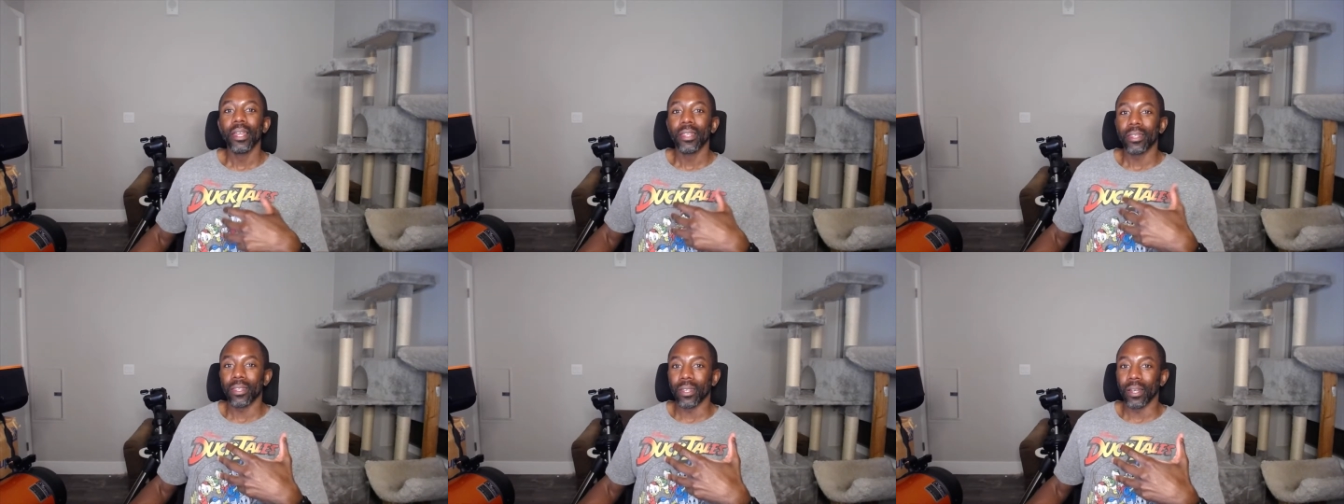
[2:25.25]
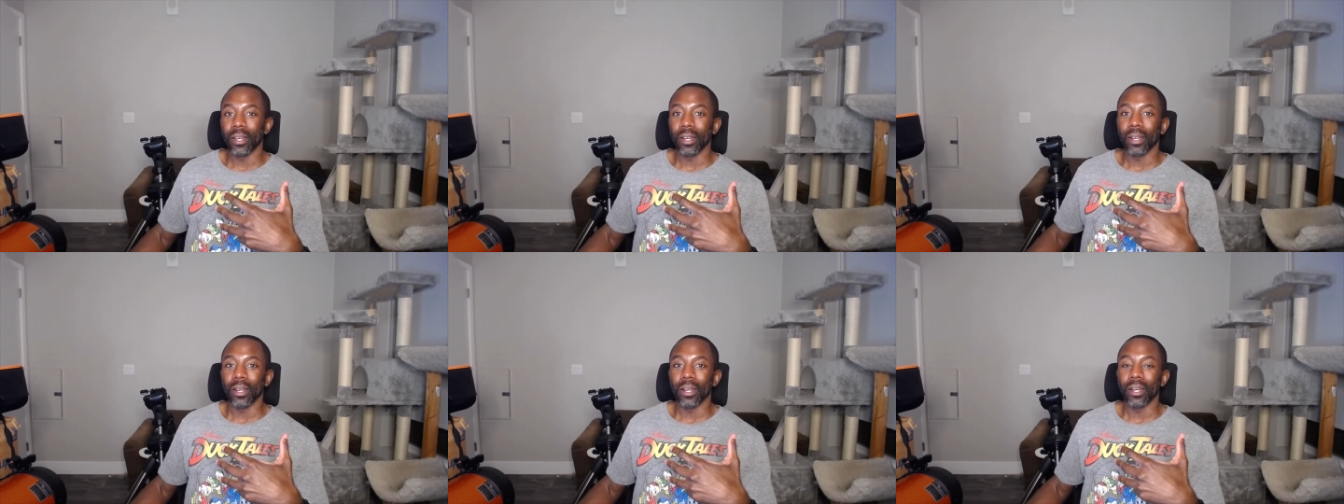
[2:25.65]

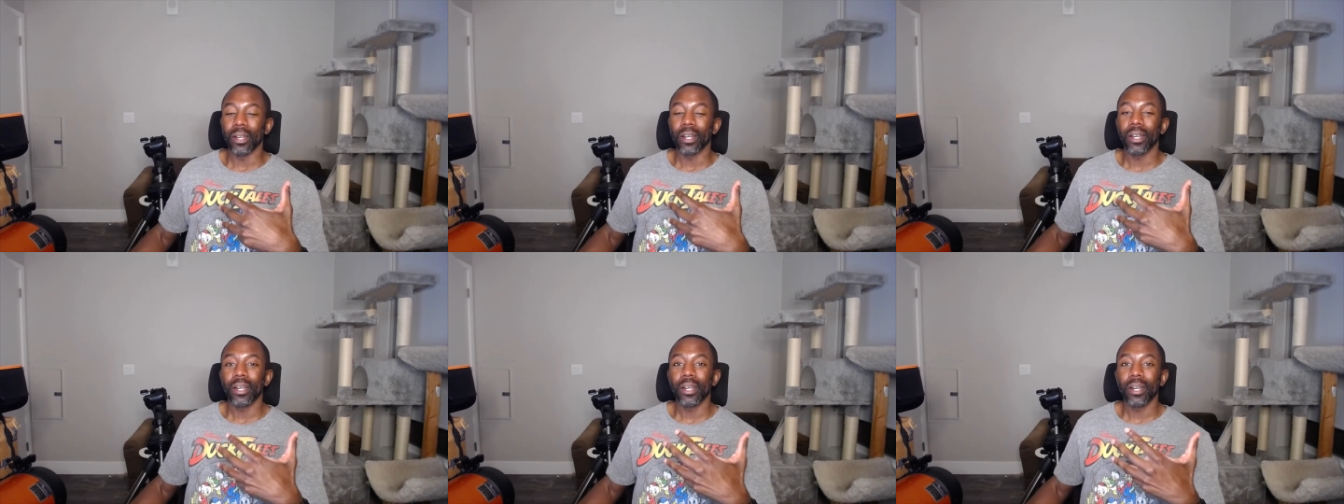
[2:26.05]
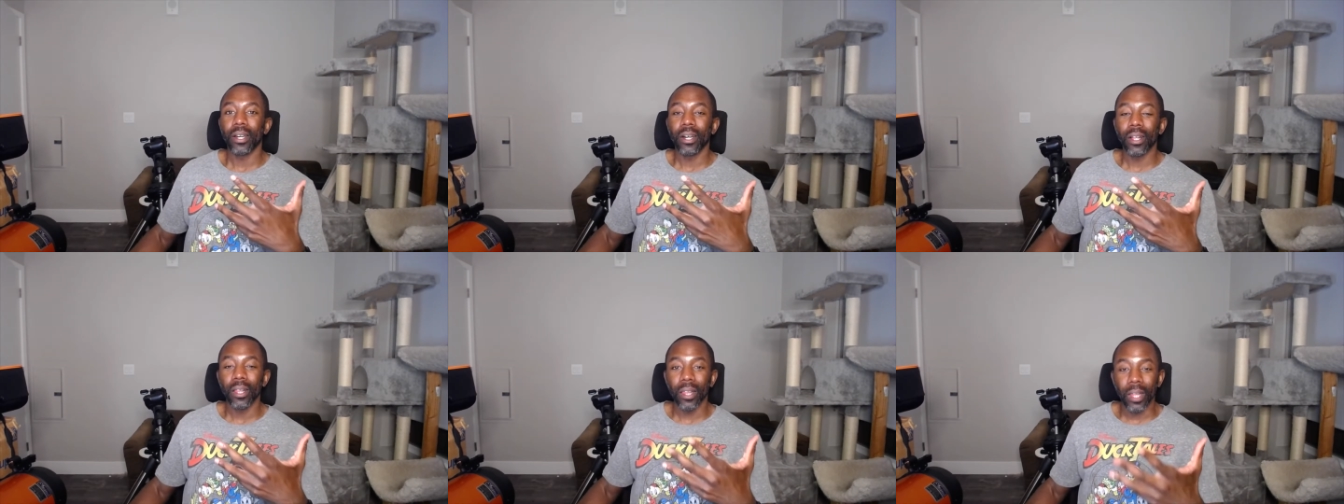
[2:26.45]
the
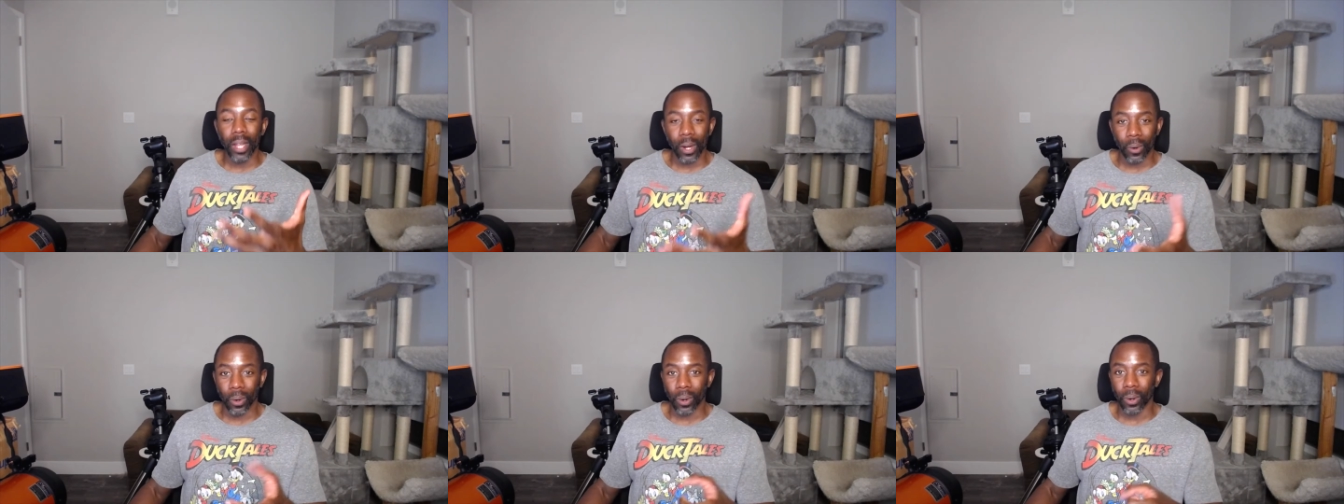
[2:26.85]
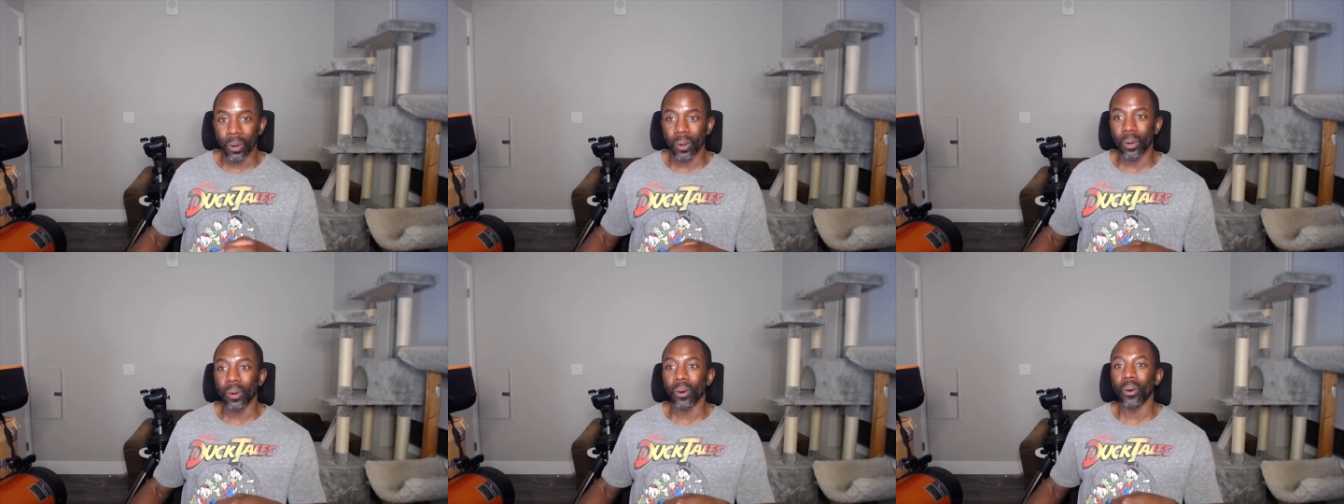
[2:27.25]

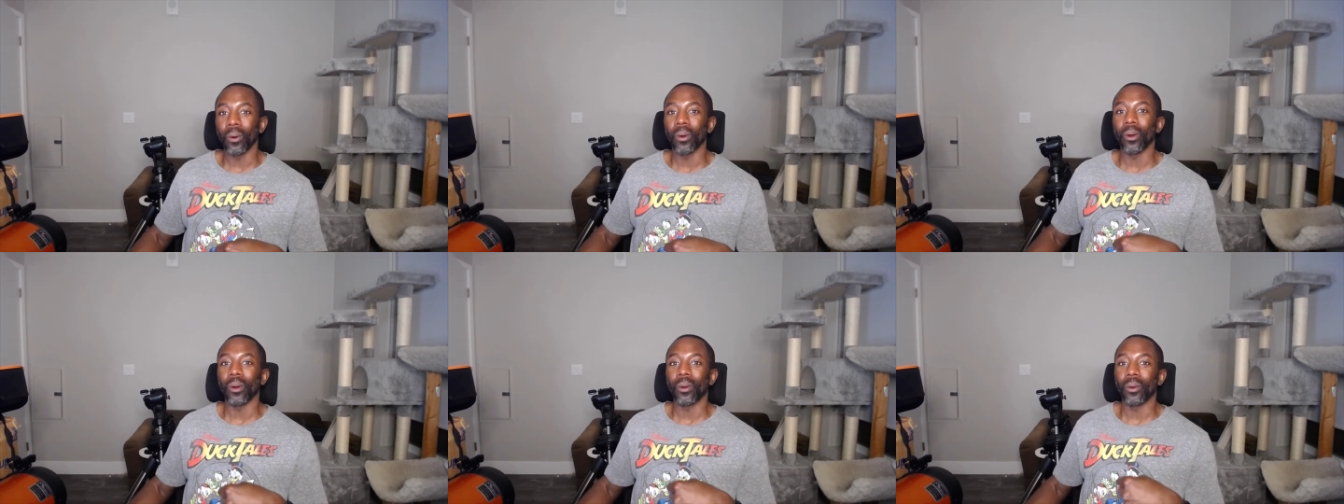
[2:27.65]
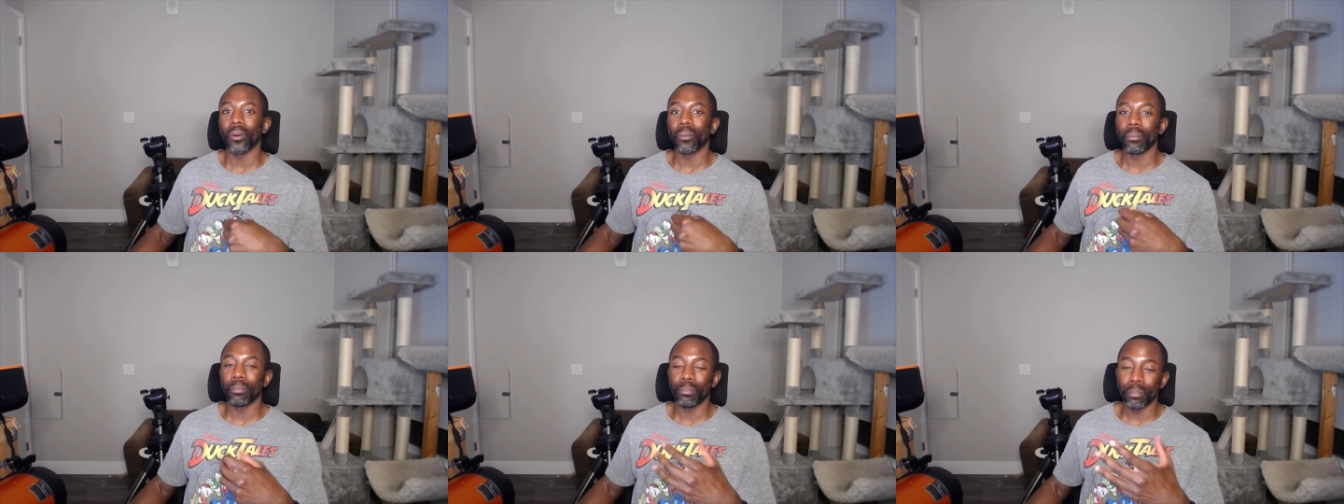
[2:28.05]
clearer or
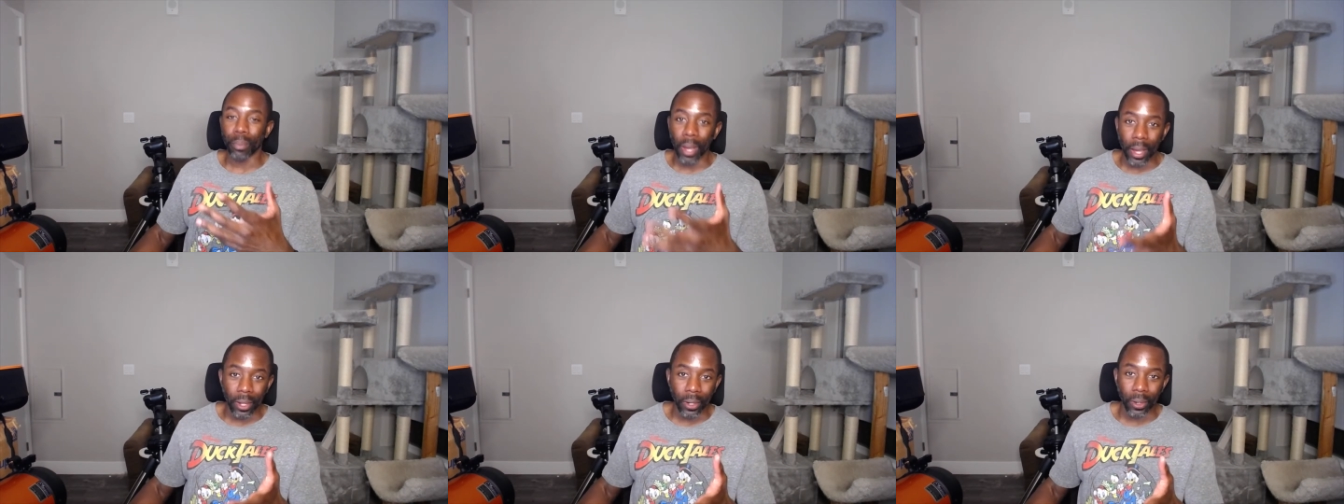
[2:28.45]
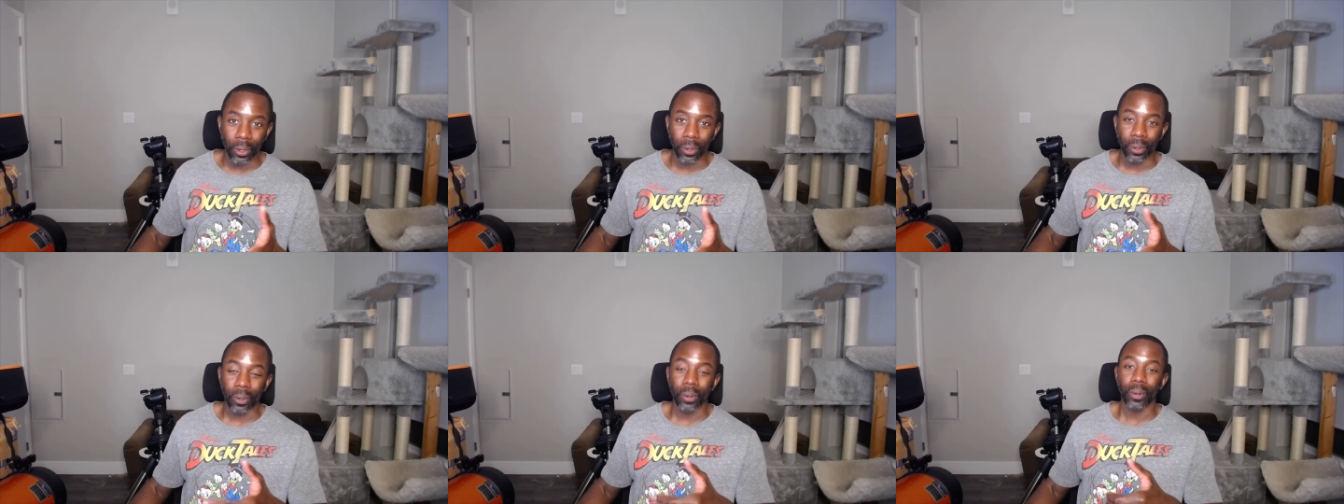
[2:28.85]

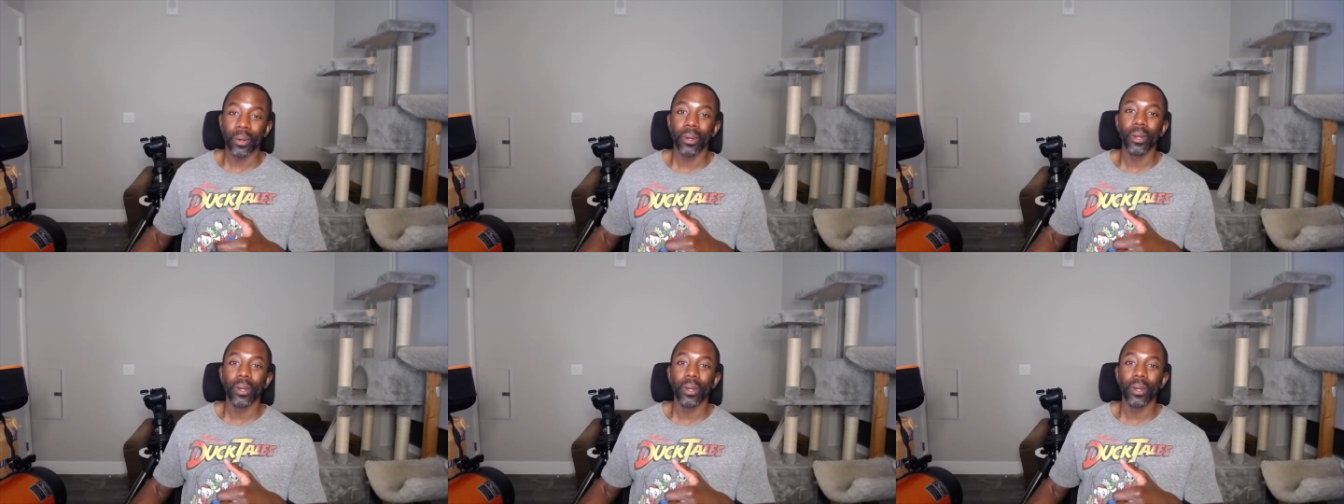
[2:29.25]
better